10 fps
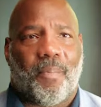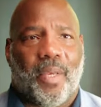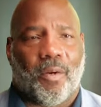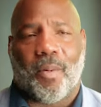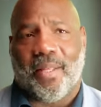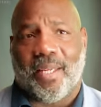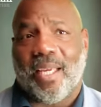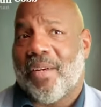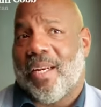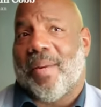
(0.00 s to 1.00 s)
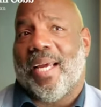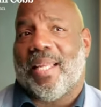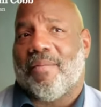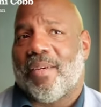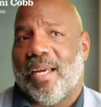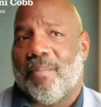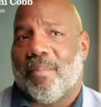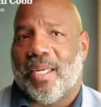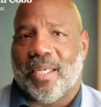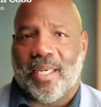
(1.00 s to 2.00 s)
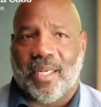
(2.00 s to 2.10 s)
in a way that even in my lifetime, I didn't